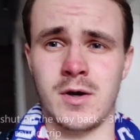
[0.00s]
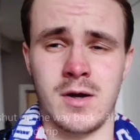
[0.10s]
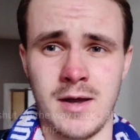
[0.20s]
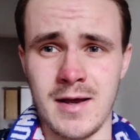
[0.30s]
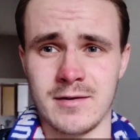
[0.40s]

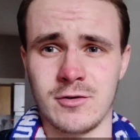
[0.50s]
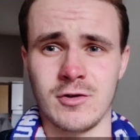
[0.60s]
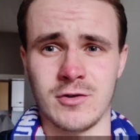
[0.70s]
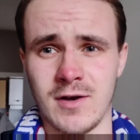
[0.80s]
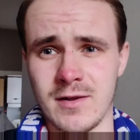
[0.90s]

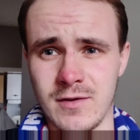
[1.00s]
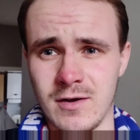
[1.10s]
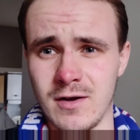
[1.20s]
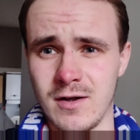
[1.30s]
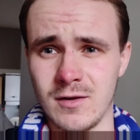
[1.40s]
Exeter are a side
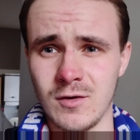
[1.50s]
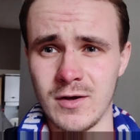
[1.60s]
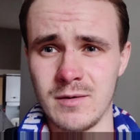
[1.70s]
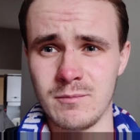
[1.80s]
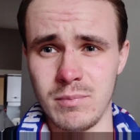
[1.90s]
that are
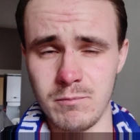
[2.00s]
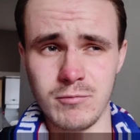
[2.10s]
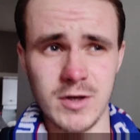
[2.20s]
looking